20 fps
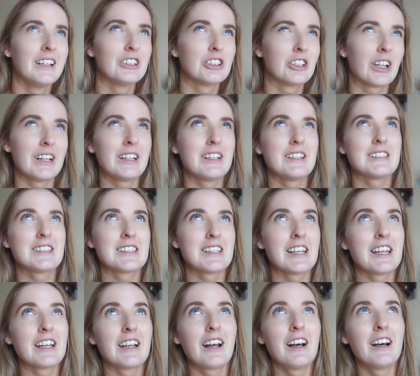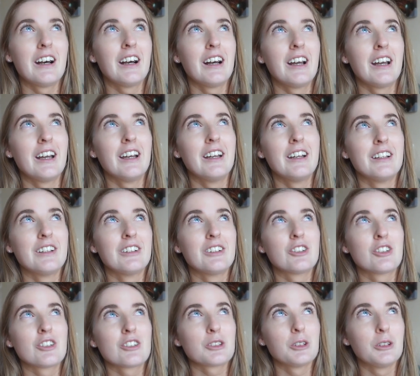Chinese theater and
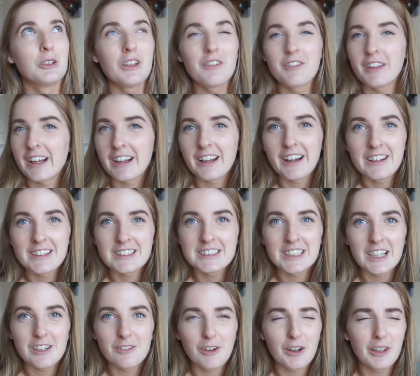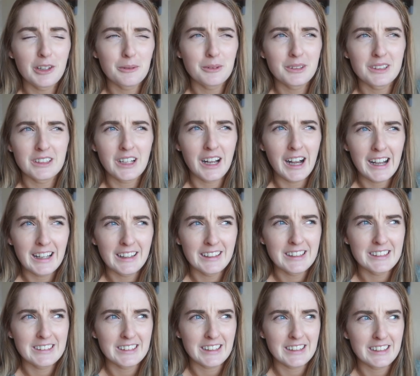just all of that kind of stuff. Hollywood and
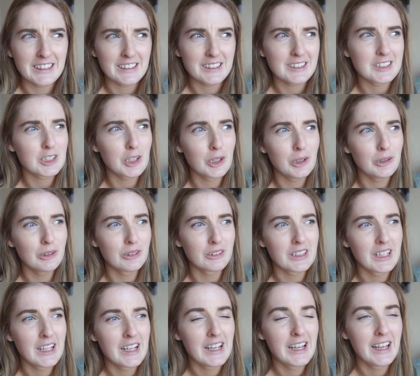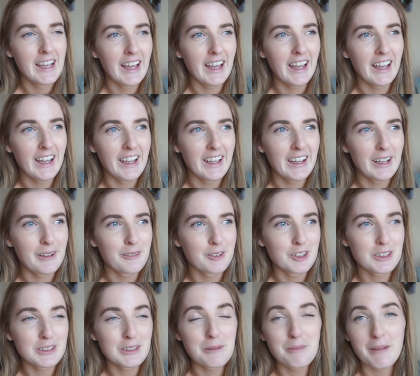Highland, I think it's called. And it was
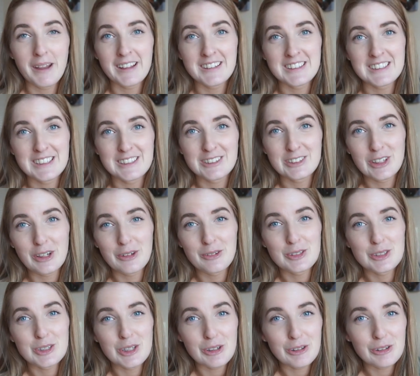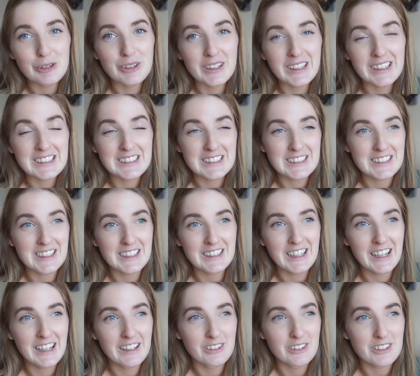just amazing. So it was so cool getting to see
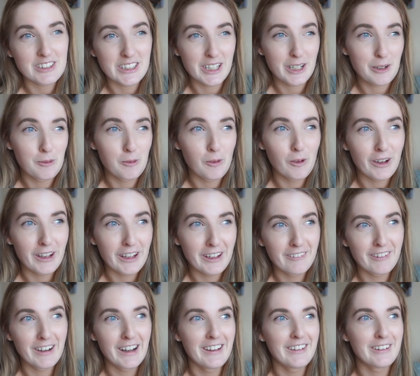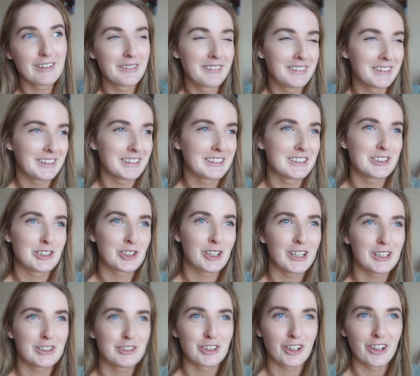that and just like walking around and going into
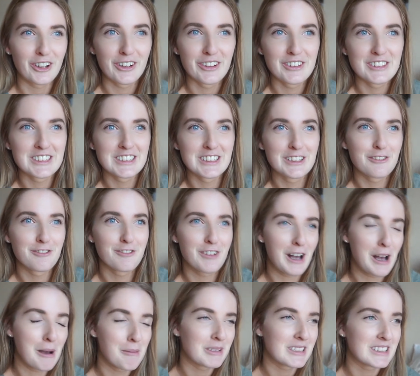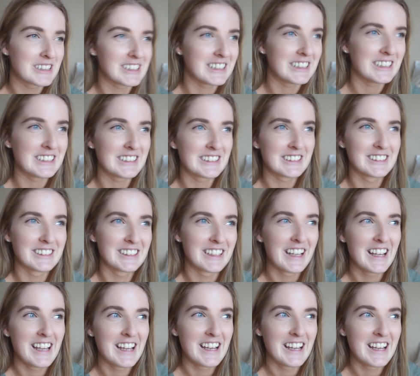Trader Joe's and the pharmacies and